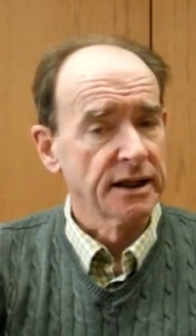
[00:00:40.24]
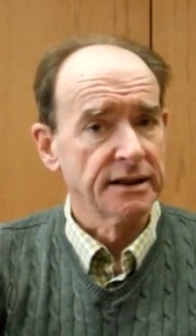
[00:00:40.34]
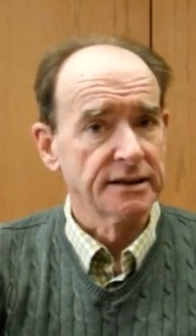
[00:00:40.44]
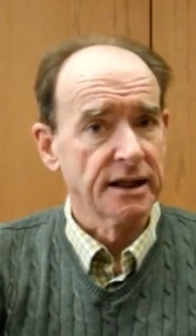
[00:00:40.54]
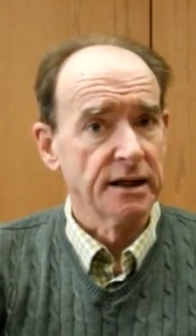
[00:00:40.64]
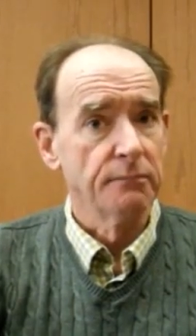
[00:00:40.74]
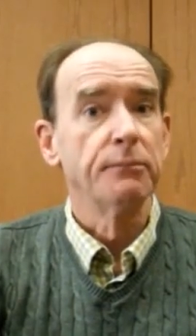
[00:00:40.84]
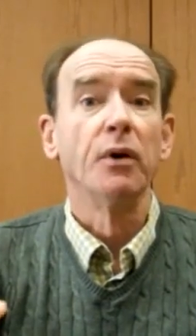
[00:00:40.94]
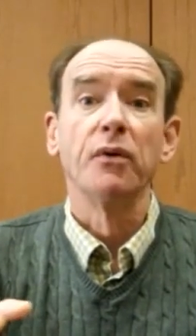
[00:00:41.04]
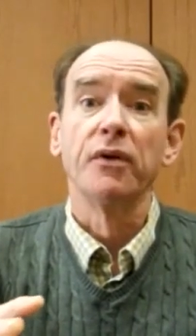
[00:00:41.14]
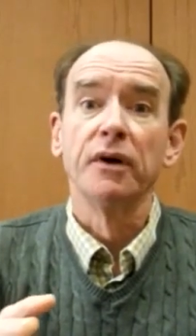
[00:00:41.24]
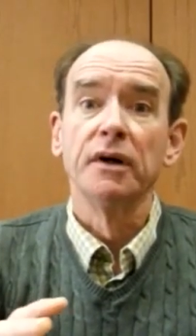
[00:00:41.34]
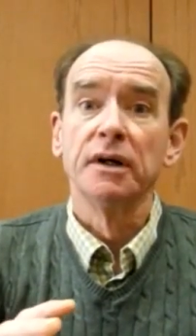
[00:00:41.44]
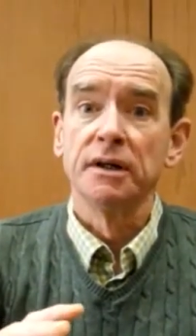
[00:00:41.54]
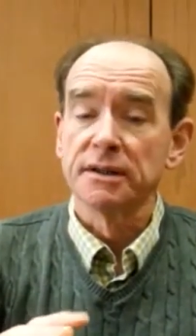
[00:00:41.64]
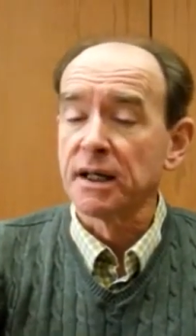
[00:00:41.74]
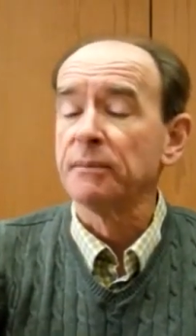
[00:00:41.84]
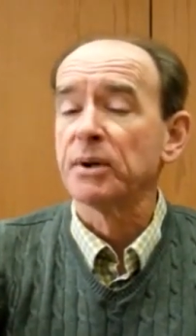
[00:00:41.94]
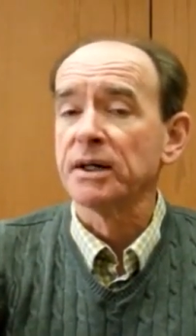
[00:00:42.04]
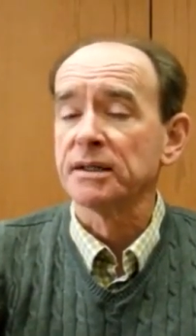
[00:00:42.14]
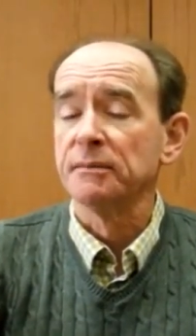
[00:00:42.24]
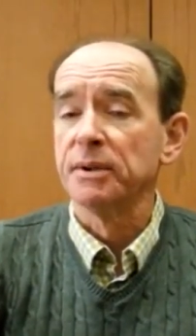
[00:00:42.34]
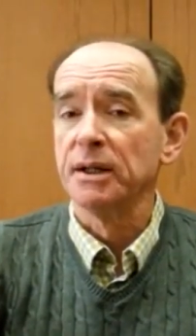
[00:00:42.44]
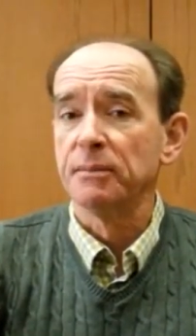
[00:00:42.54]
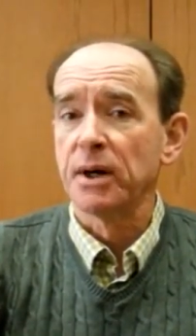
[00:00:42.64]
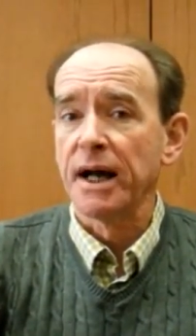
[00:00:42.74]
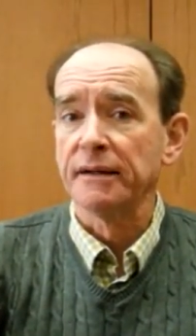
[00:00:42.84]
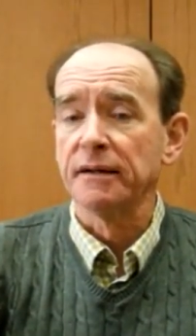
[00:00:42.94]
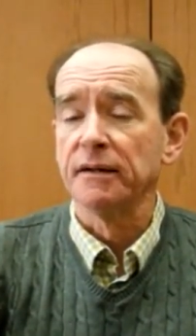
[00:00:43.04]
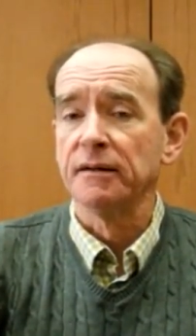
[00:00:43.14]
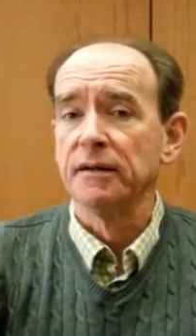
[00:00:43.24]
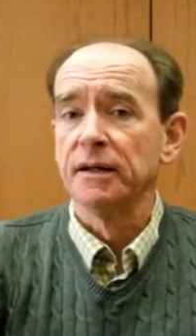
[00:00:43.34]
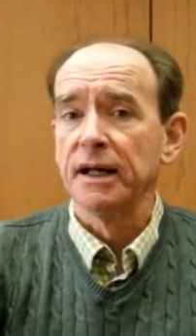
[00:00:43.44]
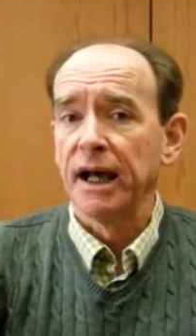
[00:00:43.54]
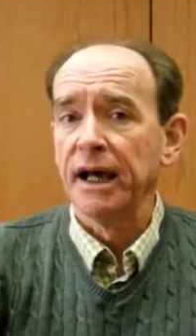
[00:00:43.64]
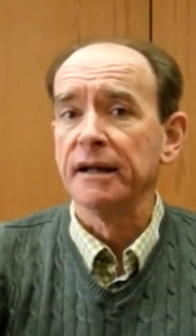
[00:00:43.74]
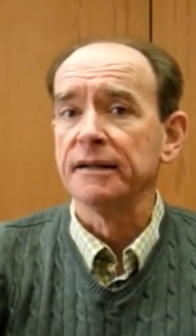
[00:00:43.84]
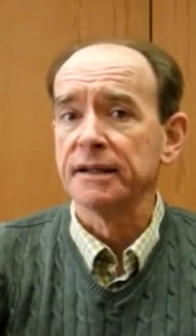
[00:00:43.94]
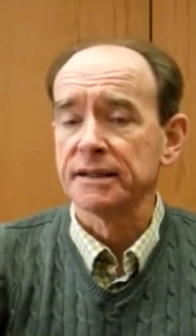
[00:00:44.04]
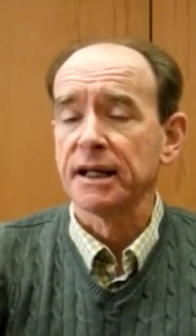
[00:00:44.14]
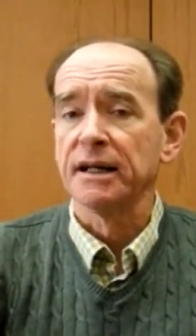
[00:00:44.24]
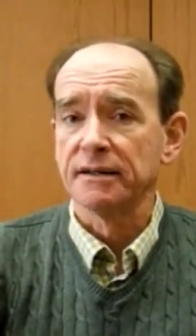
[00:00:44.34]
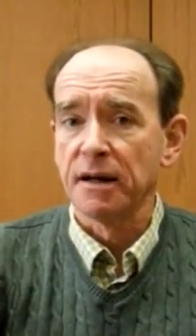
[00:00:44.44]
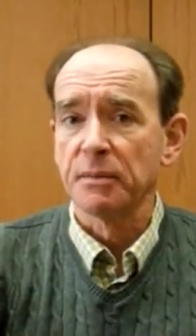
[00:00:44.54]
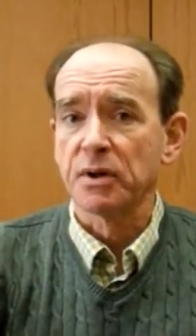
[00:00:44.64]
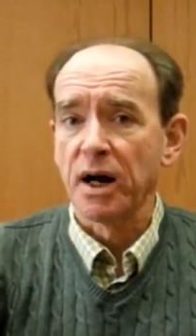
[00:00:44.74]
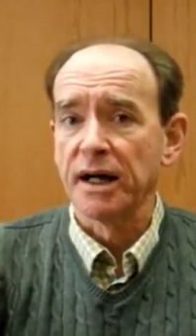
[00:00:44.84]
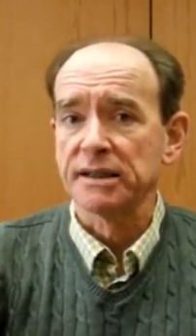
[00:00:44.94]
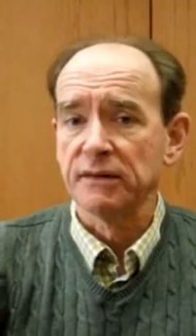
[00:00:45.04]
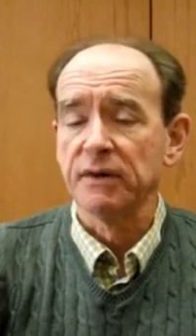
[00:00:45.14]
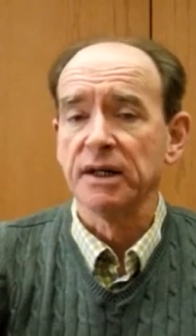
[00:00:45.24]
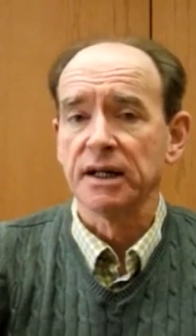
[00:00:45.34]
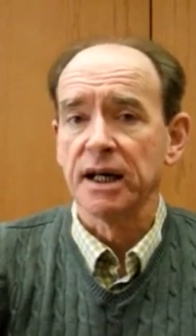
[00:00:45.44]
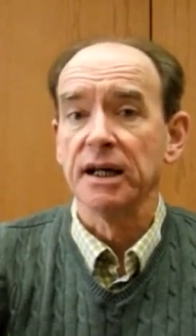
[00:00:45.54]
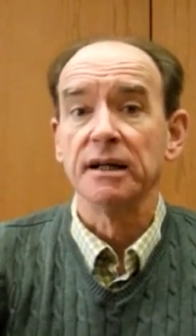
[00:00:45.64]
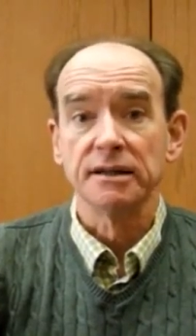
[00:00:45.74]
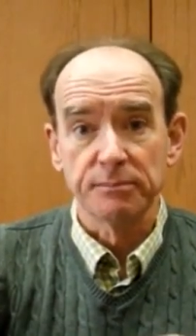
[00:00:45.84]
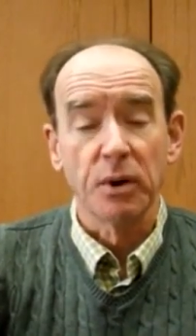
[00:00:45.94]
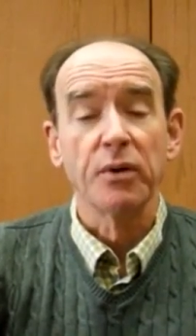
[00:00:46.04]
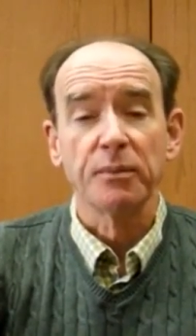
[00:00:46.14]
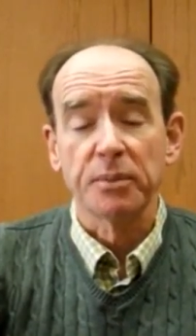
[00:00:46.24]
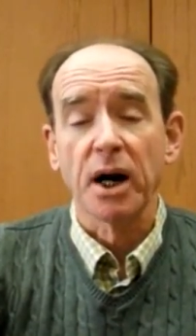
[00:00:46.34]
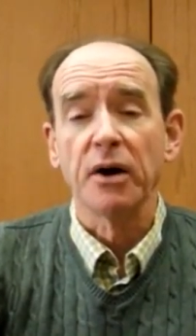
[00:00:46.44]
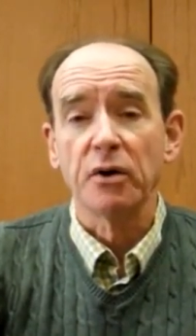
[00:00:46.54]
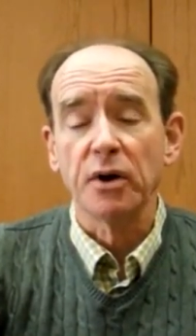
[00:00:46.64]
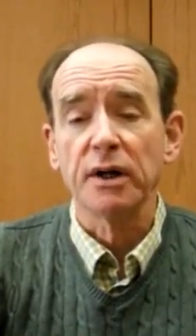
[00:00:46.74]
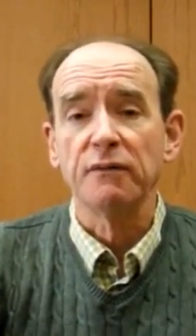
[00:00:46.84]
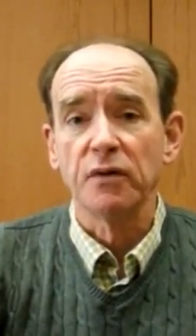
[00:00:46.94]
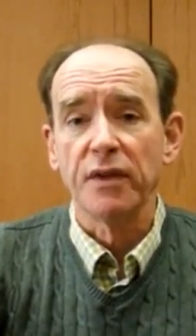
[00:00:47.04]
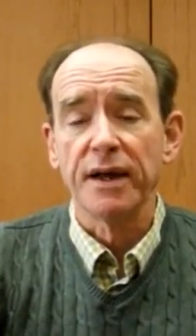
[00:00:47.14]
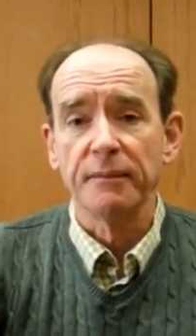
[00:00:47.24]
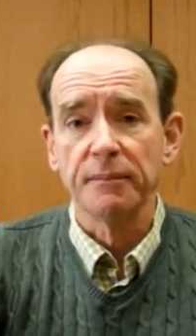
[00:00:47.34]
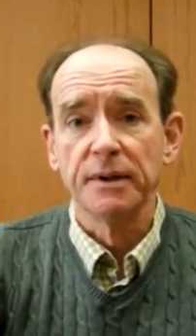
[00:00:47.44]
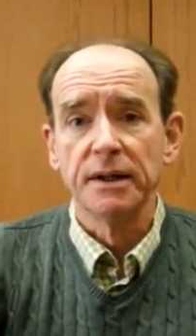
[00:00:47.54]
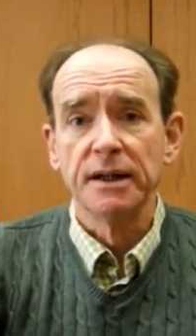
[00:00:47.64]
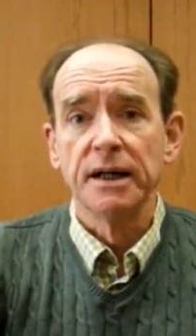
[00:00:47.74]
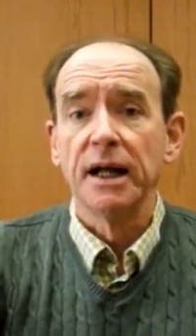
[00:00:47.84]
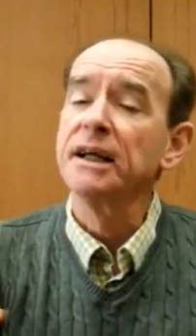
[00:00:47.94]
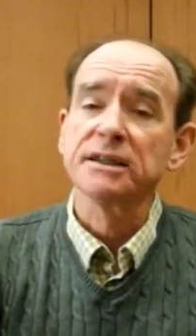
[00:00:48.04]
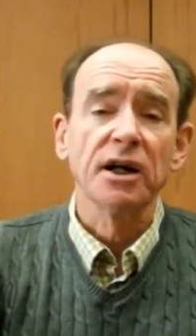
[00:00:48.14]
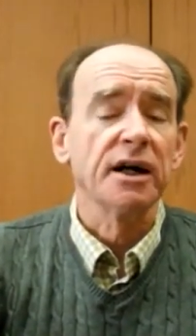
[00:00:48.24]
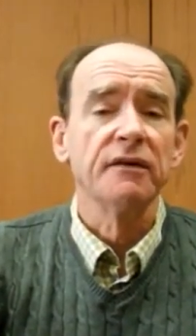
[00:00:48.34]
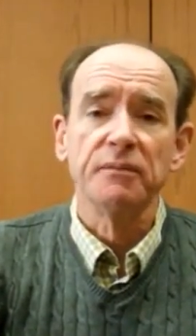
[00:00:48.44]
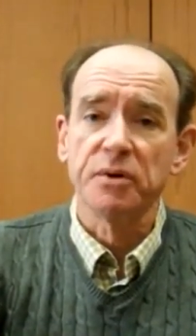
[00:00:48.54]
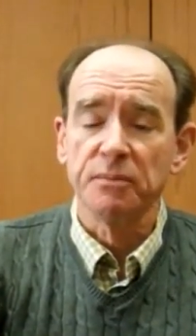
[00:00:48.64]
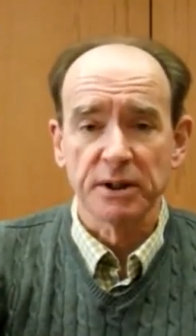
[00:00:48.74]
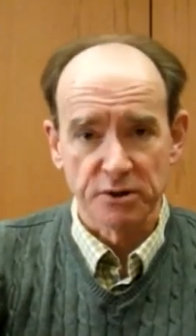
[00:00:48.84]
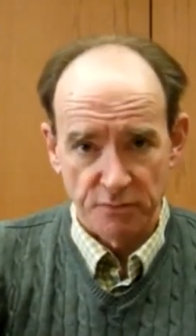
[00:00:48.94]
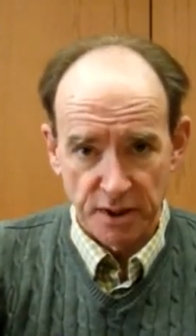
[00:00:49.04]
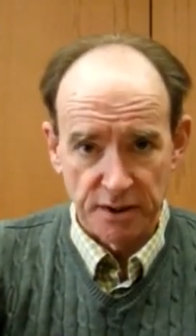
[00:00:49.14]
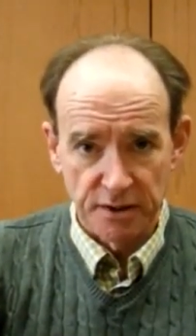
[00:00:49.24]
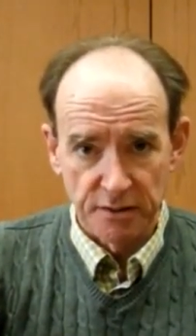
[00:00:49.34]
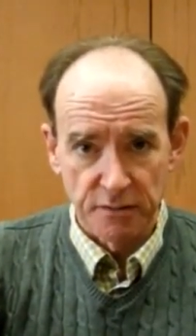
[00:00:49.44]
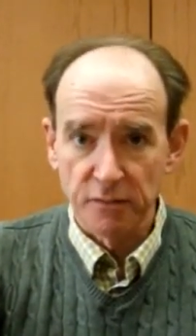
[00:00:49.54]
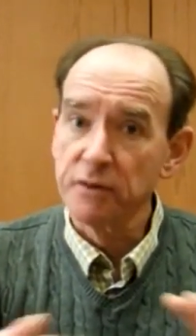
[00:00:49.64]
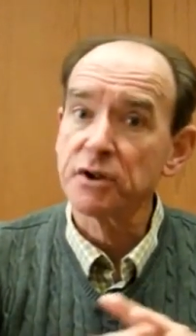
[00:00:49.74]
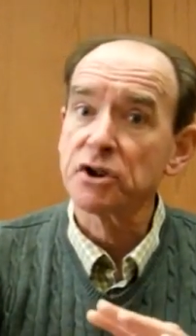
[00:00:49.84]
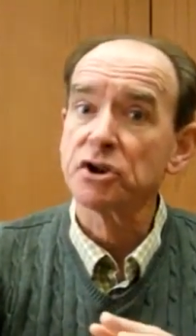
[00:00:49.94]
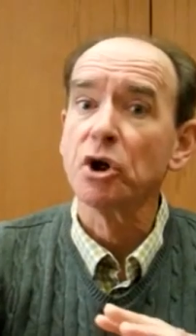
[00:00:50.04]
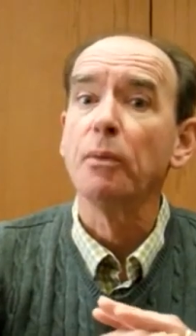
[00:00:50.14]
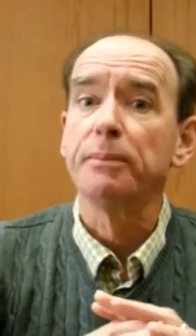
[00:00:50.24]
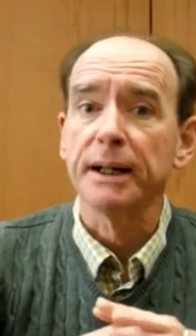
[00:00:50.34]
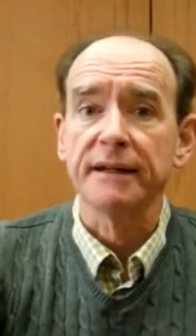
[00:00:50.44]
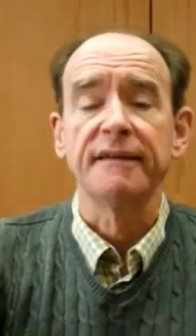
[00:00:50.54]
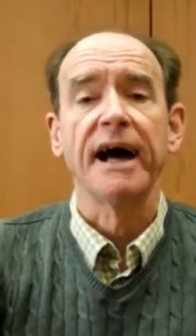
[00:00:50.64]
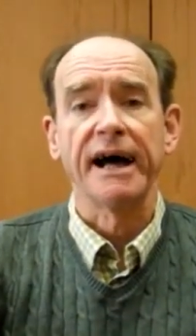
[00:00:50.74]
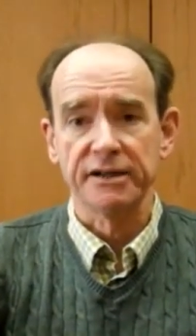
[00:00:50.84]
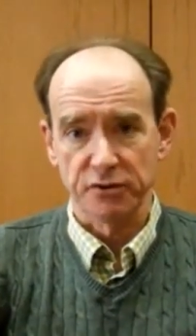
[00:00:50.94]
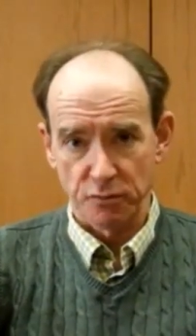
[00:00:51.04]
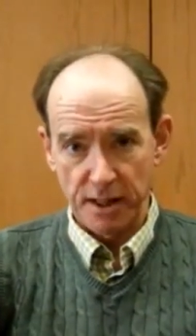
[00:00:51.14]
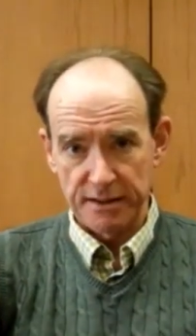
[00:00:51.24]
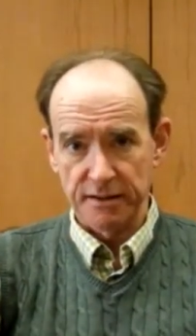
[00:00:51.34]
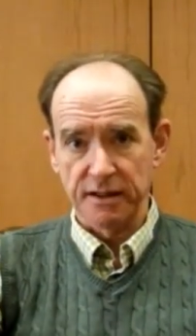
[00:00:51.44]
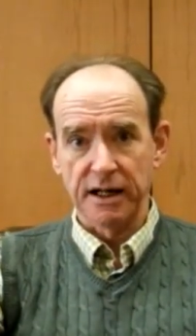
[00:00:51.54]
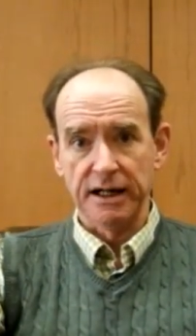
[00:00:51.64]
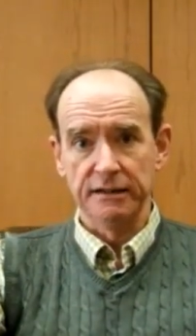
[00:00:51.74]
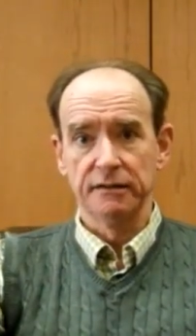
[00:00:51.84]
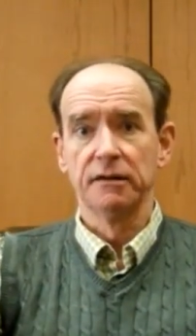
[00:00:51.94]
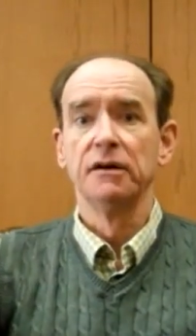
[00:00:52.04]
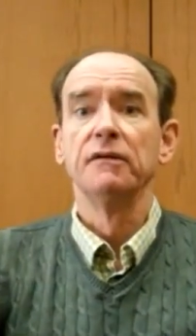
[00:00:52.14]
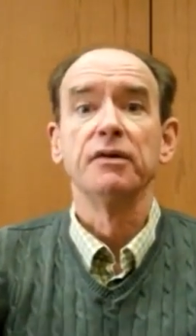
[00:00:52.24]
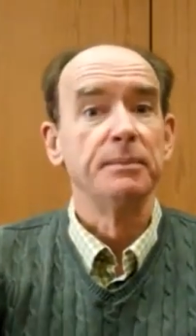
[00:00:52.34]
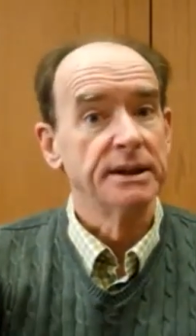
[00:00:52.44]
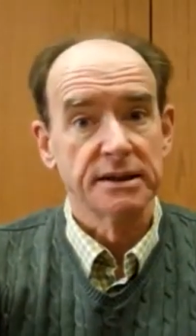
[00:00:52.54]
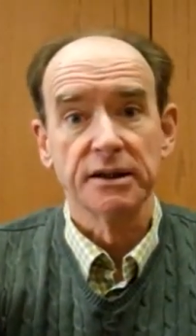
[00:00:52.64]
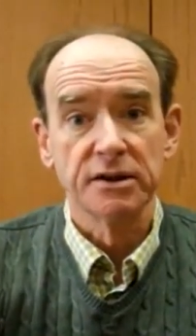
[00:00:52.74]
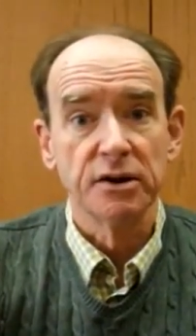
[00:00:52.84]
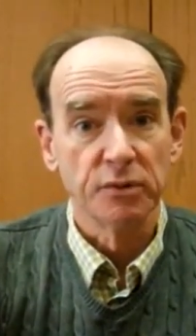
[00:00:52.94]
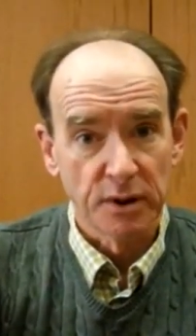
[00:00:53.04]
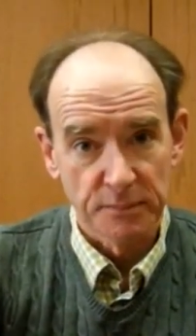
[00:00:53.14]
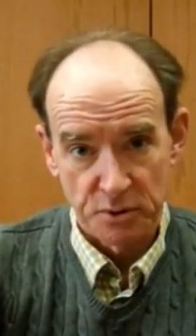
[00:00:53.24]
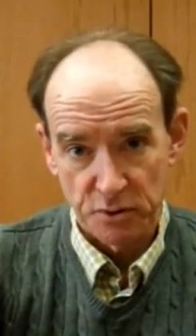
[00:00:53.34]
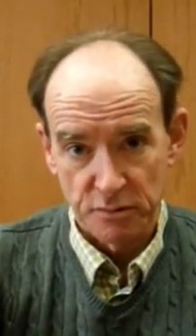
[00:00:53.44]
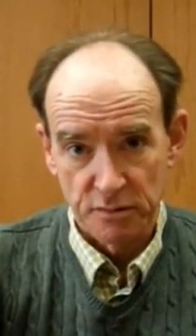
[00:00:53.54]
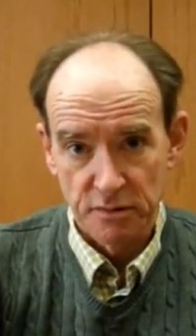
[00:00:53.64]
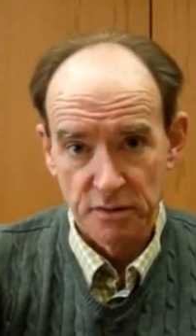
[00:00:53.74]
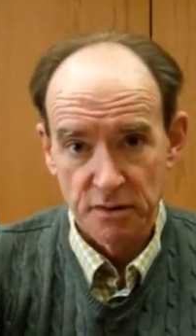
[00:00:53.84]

State Senate. Both Senate President Peter Bragdon and the Senate Democrats have indicated it's both a priority for them. And let's not give them too much credit here. This is no big tax cut for business in New Hampshire.